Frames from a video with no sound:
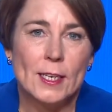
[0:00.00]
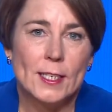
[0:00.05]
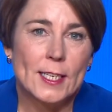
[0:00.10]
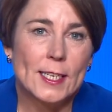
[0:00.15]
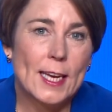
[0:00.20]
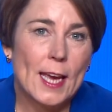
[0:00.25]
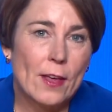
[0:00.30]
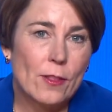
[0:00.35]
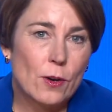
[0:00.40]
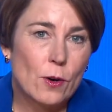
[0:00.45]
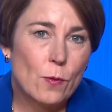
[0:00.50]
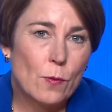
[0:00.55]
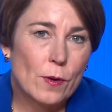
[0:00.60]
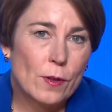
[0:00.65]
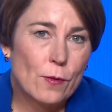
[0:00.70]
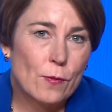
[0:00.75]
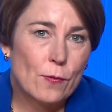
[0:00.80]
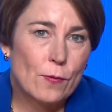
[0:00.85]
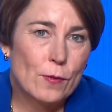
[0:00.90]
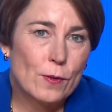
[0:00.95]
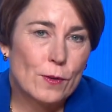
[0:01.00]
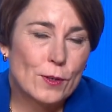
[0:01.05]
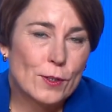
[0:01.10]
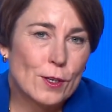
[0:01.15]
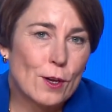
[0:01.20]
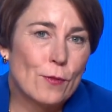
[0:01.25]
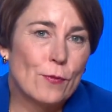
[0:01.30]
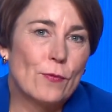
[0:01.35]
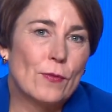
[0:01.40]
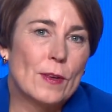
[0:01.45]
together were the
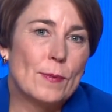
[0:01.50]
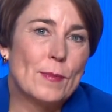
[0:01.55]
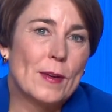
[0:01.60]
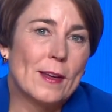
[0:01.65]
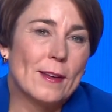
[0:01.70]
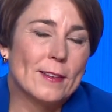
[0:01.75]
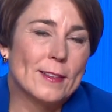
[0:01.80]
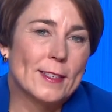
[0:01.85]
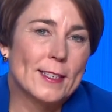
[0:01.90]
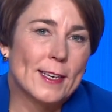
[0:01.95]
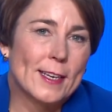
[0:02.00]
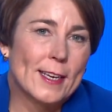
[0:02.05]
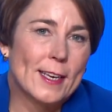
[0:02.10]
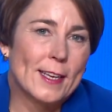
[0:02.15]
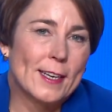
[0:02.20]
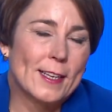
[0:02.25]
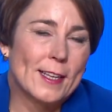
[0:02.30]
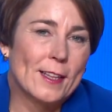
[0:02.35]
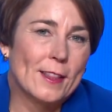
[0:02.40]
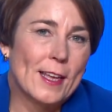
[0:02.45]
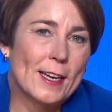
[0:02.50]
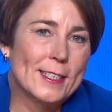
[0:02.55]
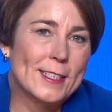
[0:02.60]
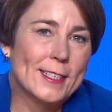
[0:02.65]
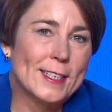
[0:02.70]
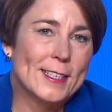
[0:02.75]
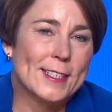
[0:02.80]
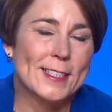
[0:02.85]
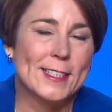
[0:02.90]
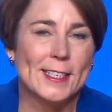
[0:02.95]
first all-female ticket
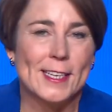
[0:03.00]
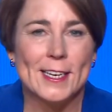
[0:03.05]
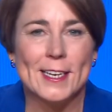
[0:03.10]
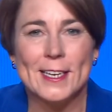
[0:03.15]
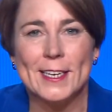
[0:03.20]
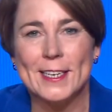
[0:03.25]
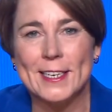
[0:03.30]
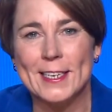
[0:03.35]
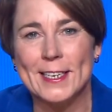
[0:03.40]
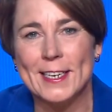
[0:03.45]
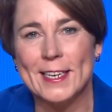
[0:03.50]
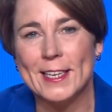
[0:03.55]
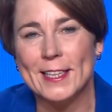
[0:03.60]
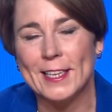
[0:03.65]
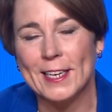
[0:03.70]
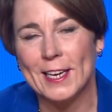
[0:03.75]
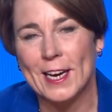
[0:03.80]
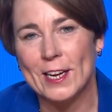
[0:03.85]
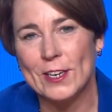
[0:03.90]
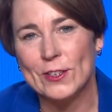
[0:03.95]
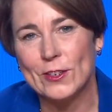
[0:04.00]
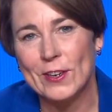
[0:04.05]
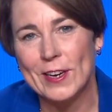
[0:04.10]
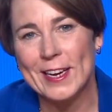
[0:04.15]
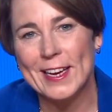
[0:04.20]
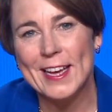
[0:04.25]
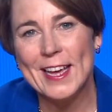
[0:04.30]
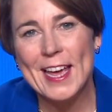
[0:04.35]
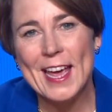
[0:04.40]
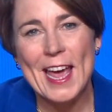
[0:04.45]
elected uh, in, the
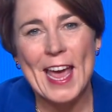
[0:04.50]
country.